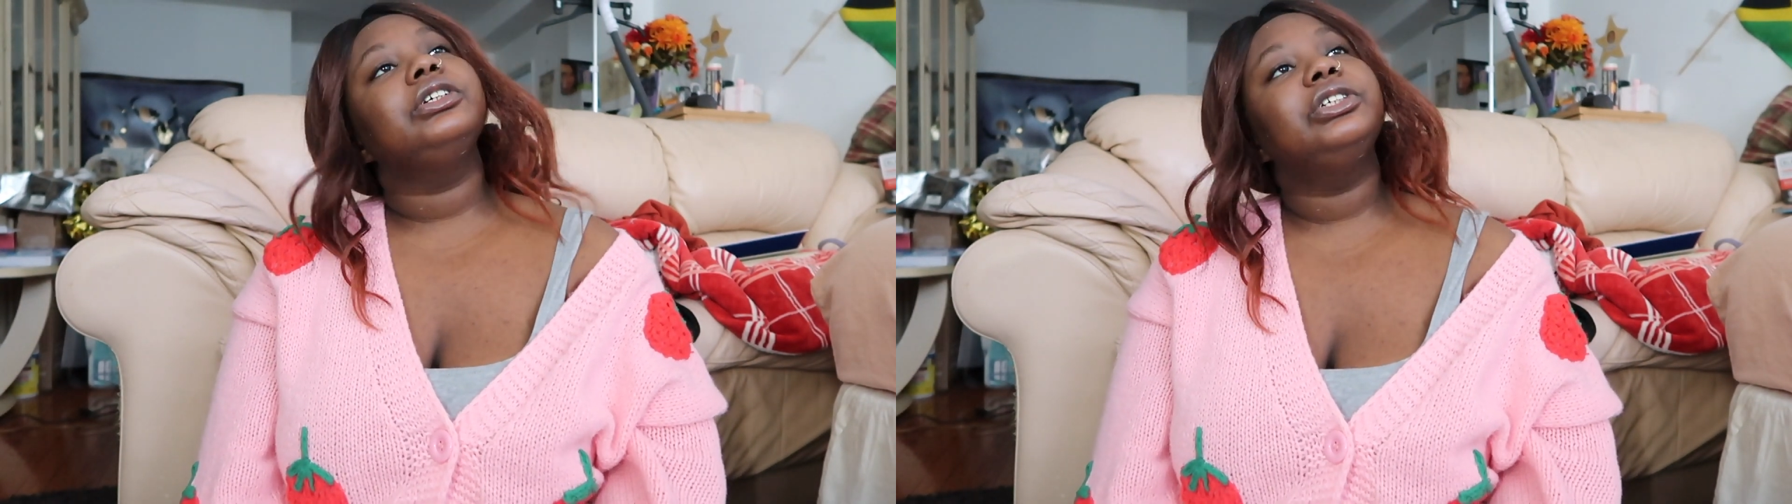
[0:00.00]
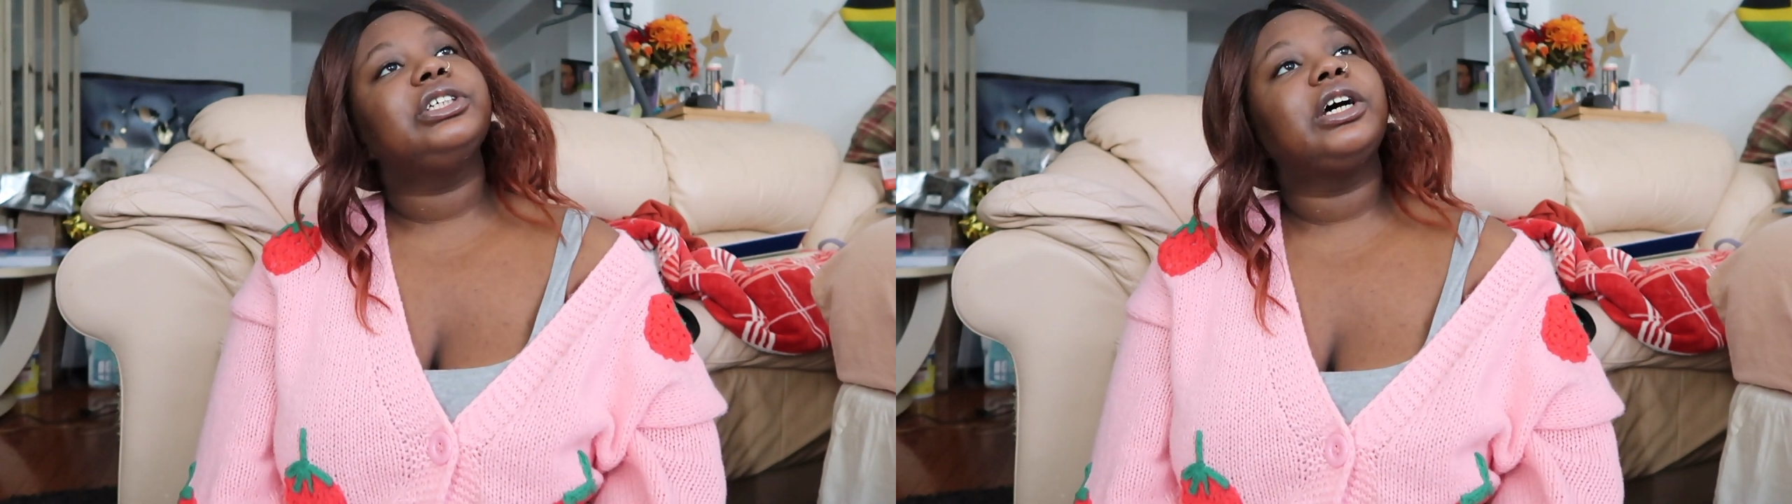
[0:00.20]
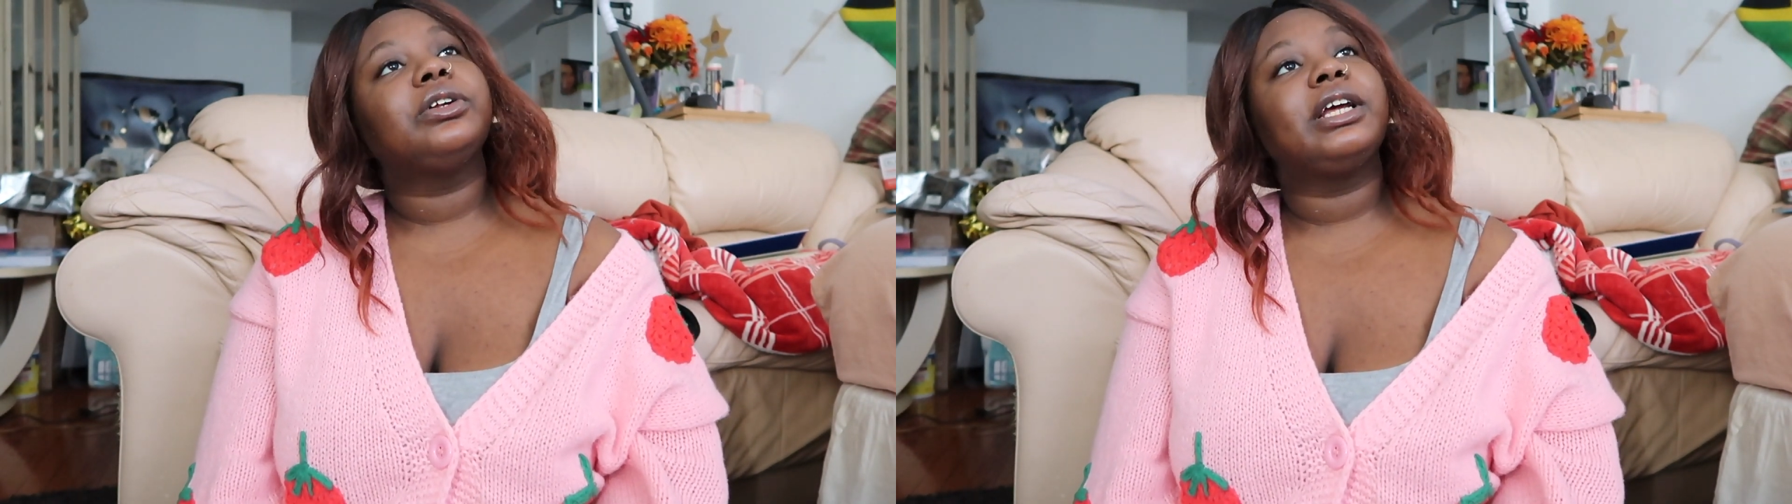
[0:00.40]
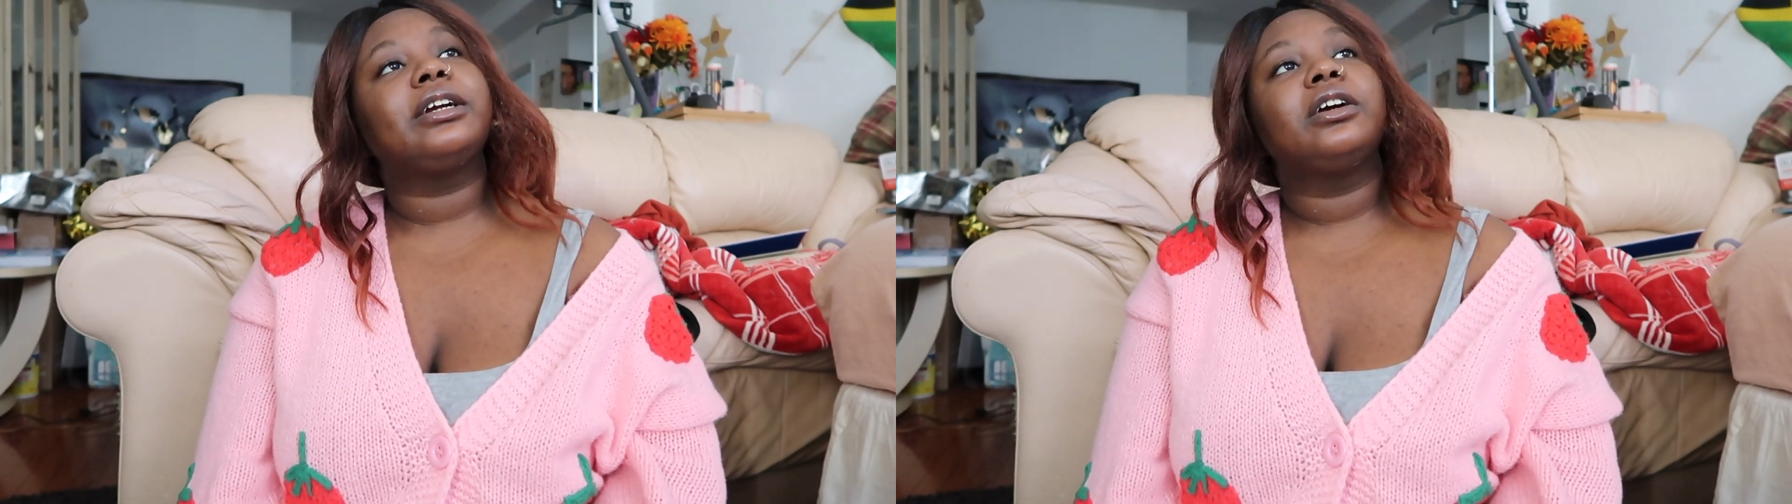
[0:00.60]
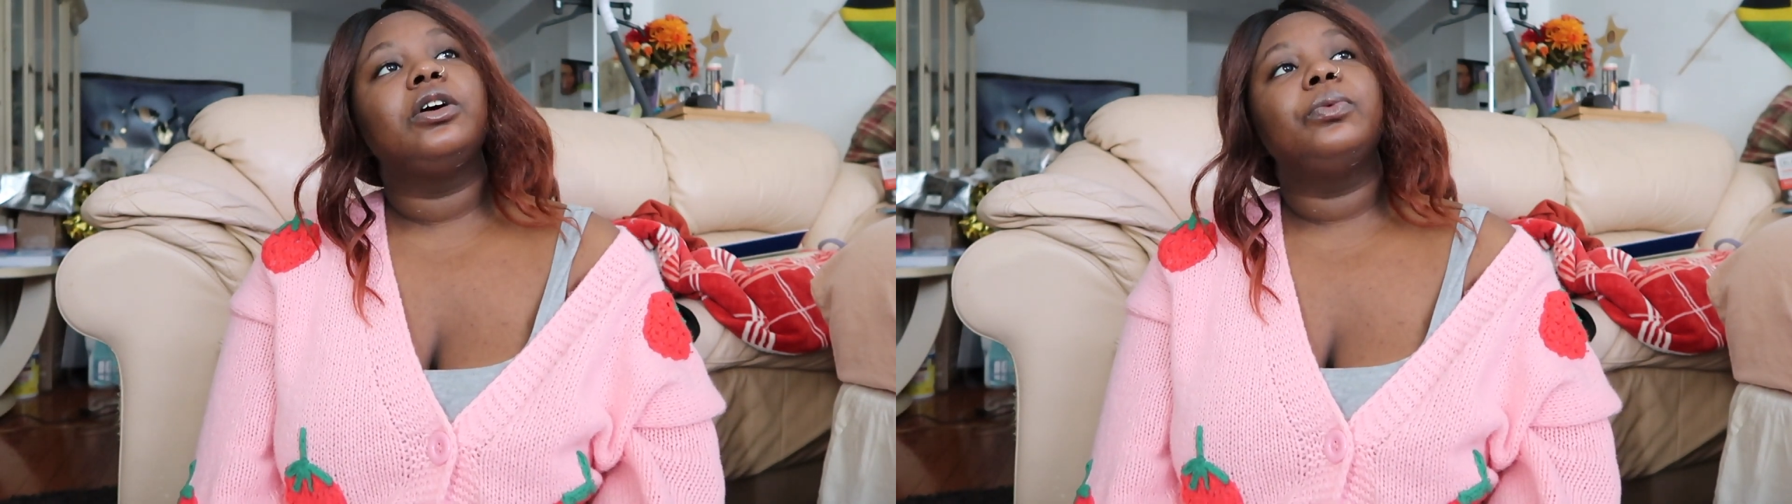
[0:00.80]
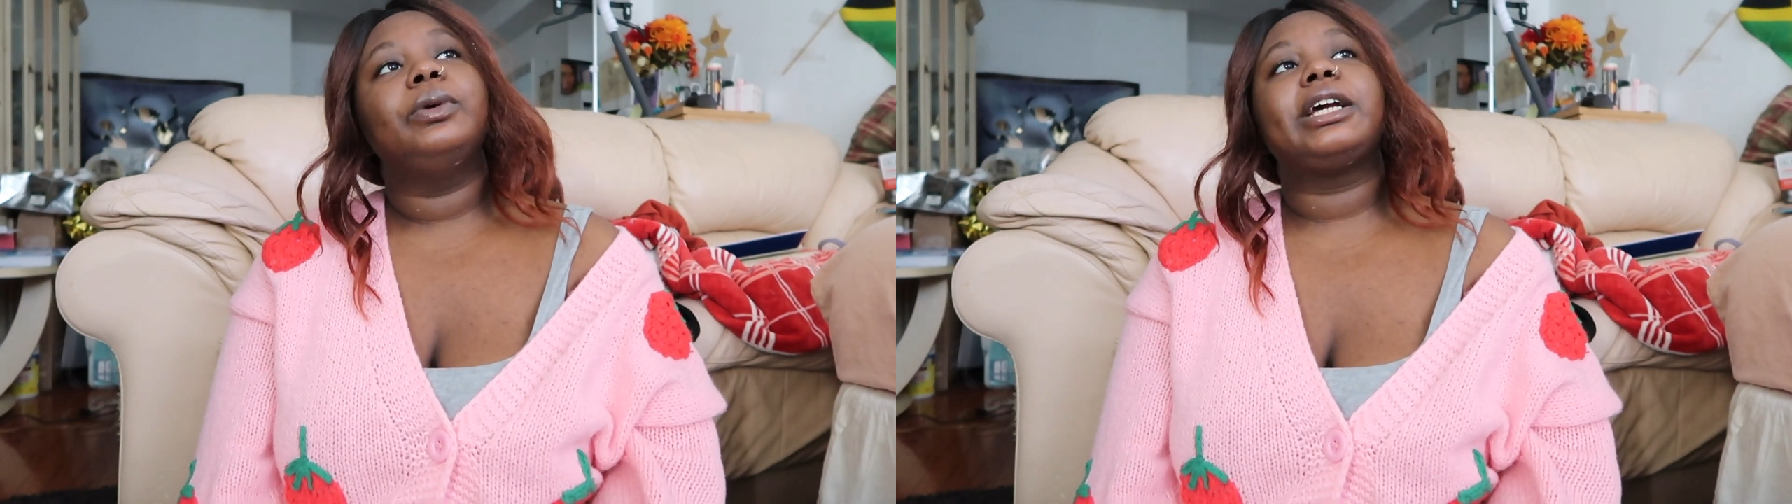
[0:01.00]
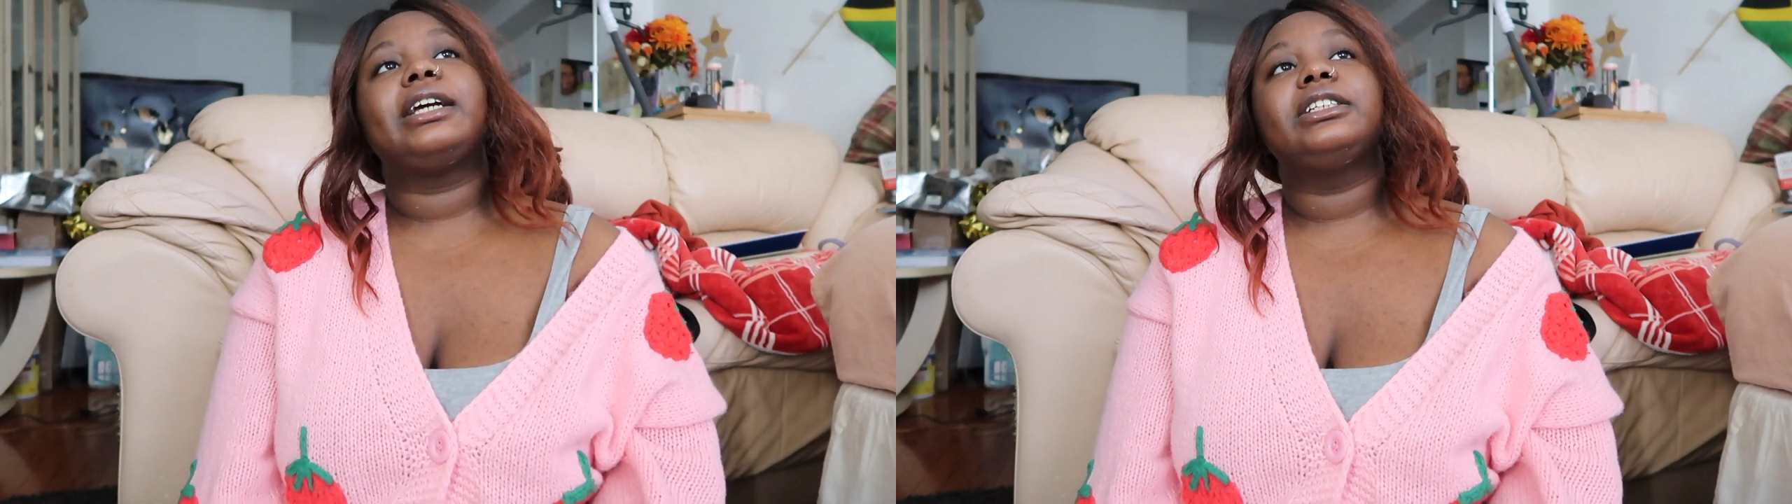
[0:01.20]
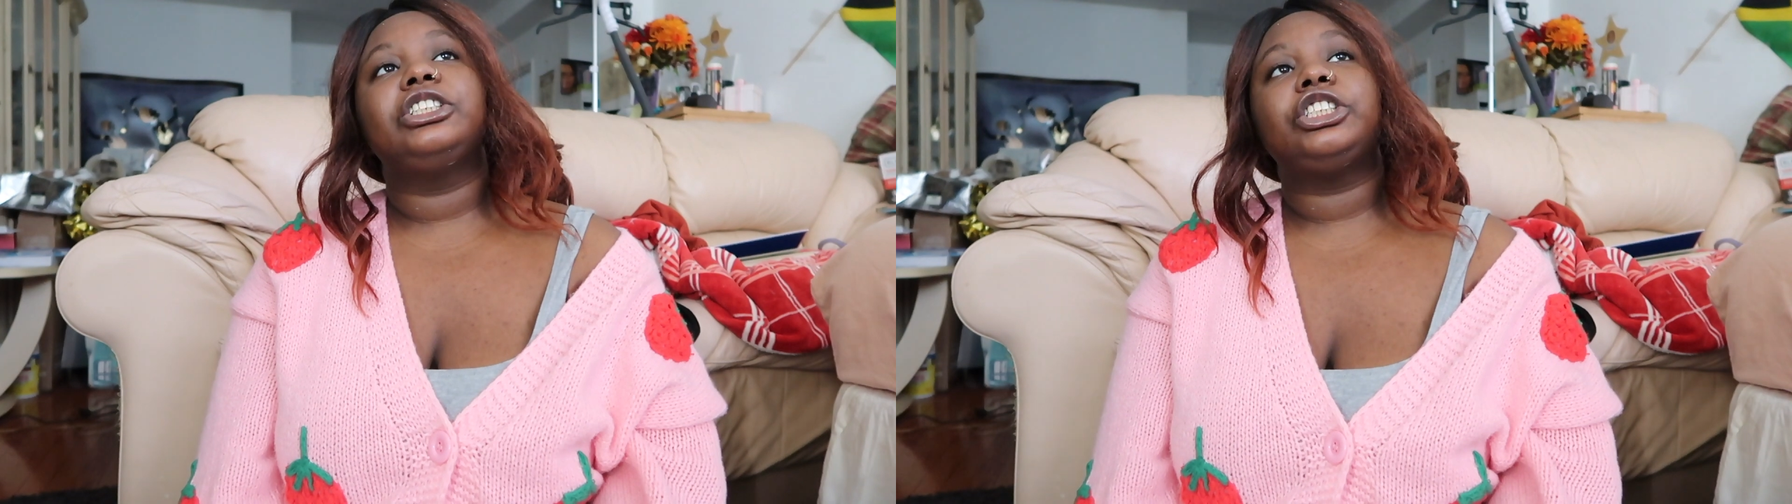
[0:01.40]
you know, like, we
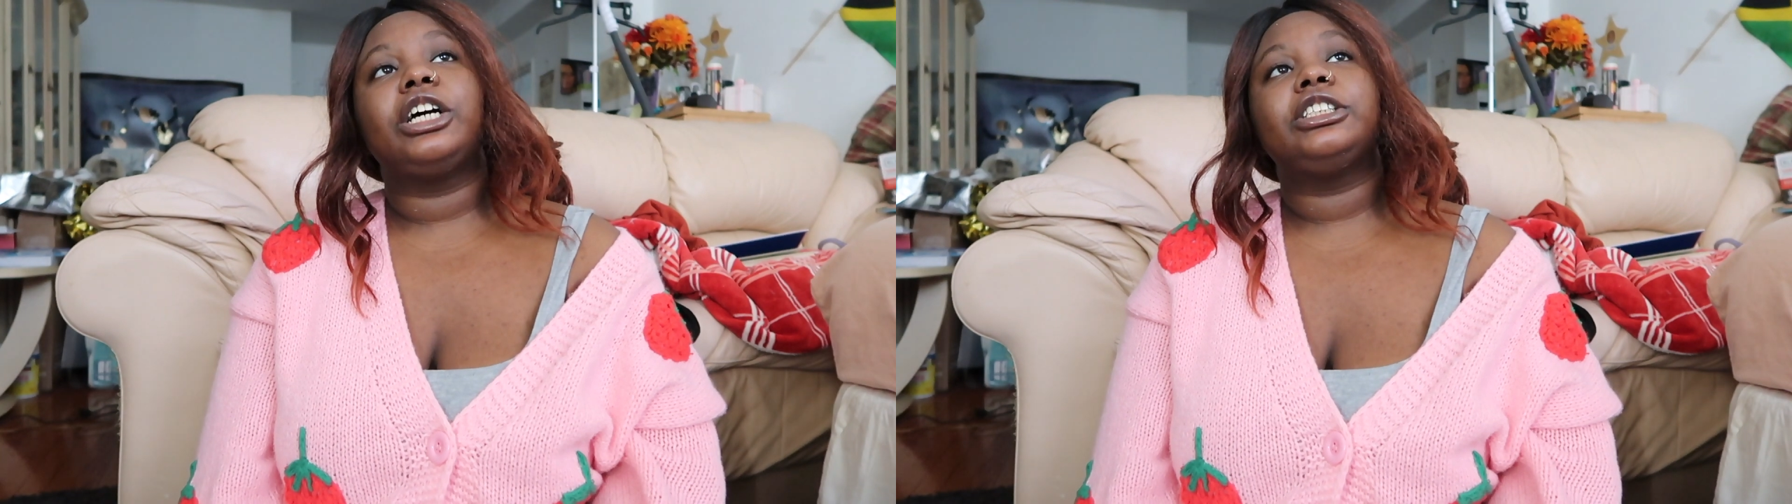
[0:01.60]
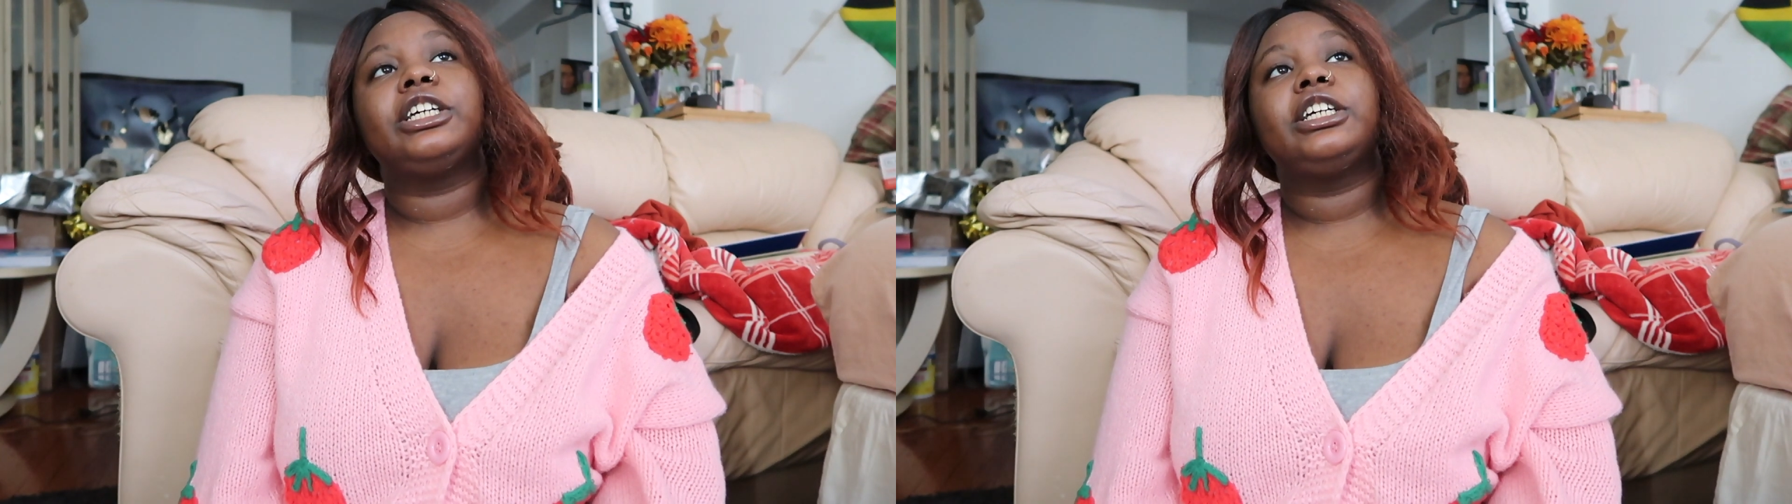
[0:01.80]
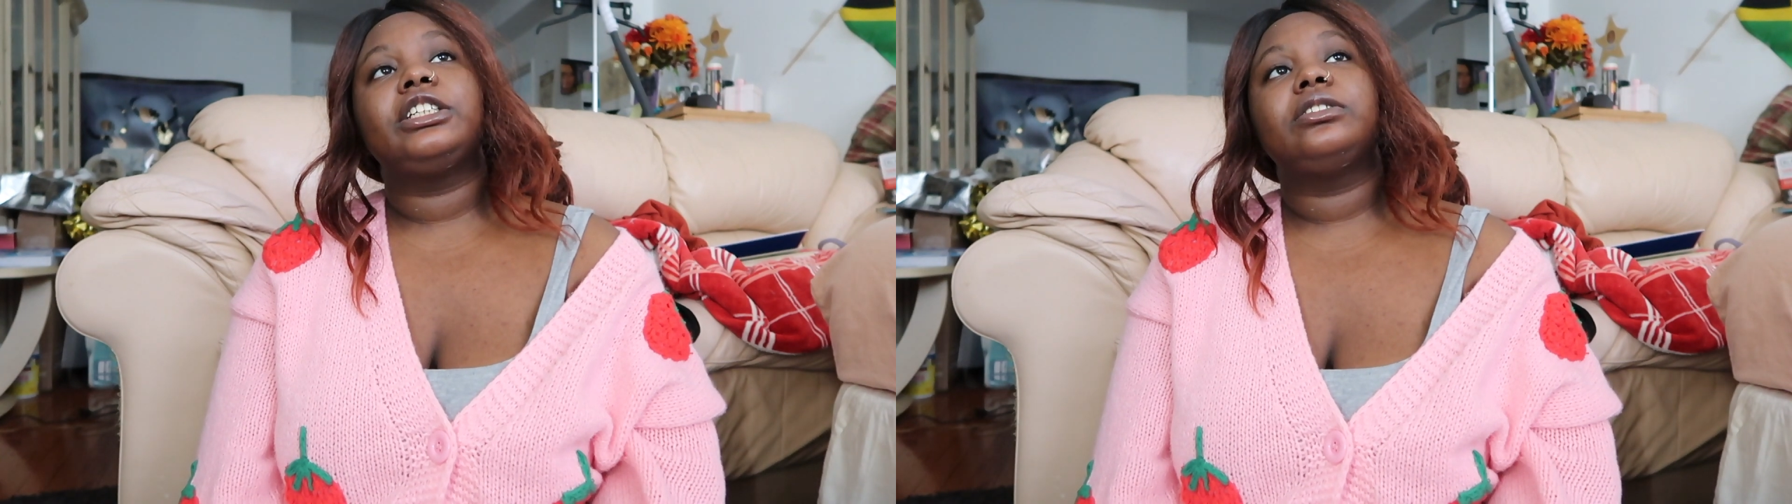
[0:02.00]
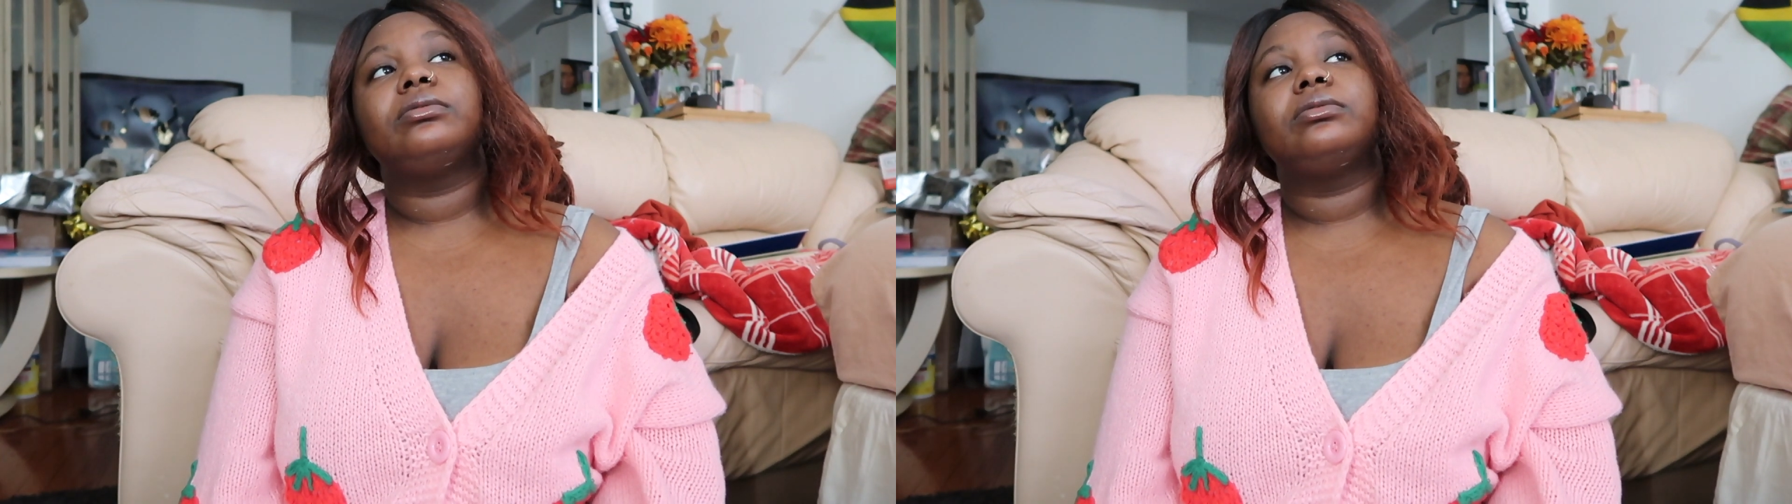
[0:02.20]
kind of judge it.